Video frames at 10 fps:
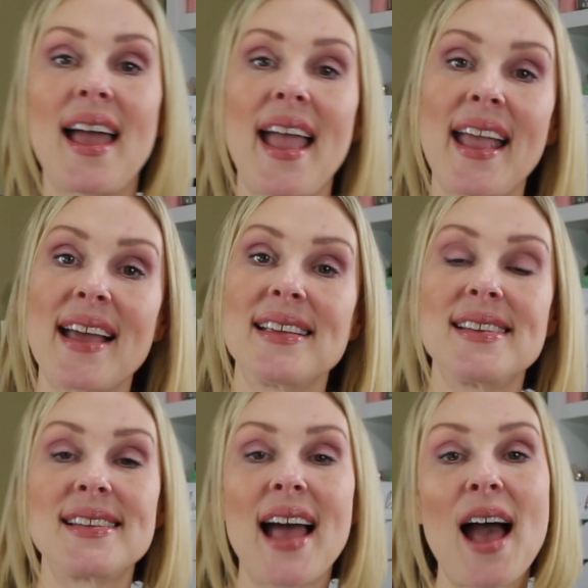
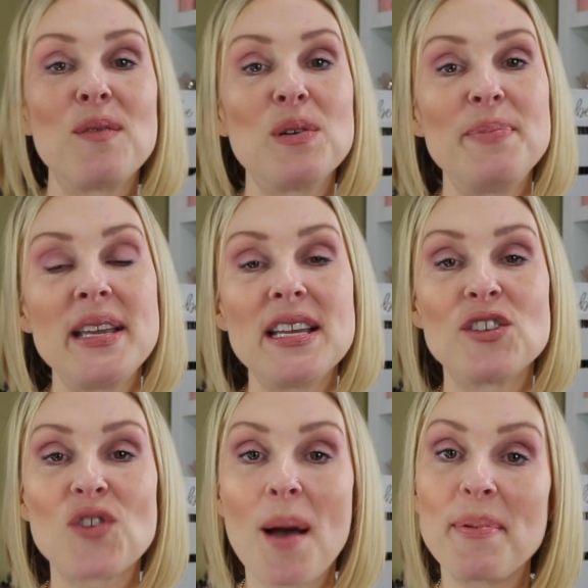And I will be
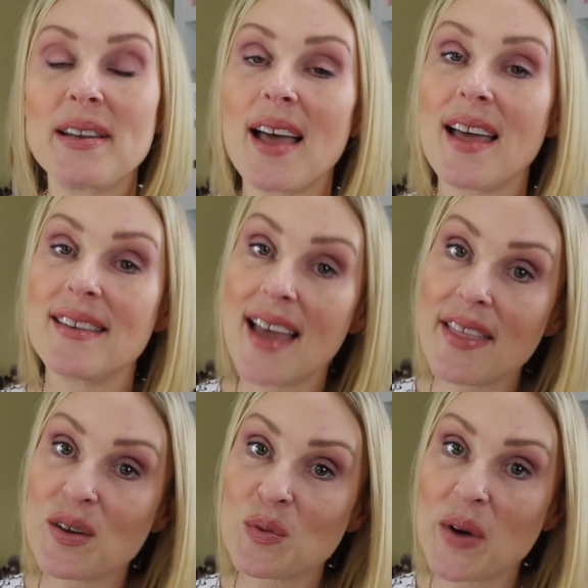dropping
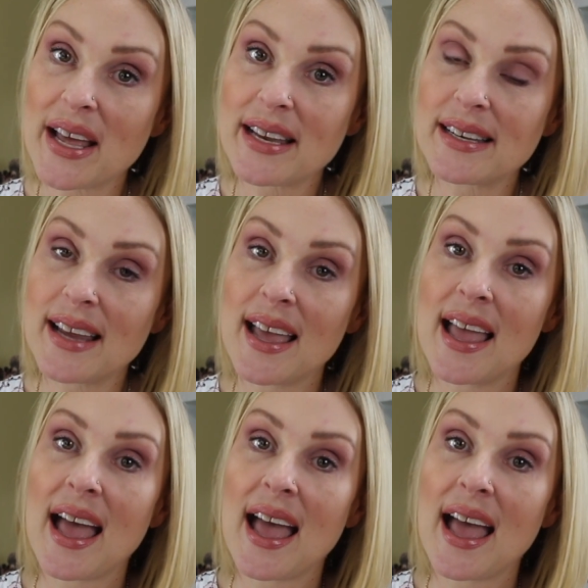another one